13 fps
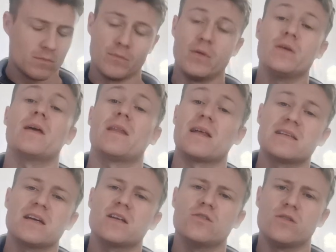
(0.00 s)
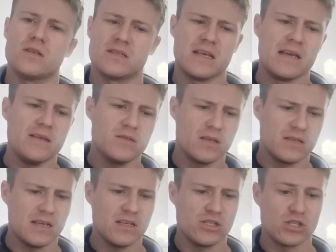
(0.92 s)
But yeah, that's how you do the C. So the
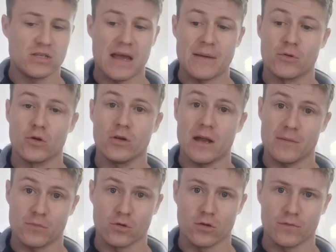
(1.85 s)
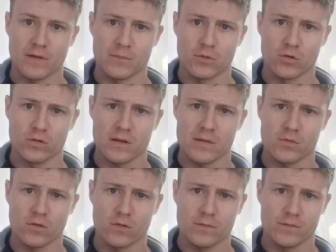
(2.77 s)
C is just hammer on, hammer off, hammer on,
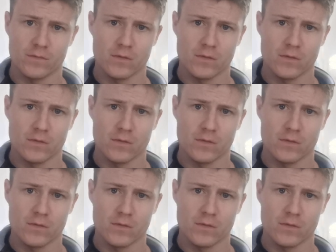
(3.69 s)
hammer off.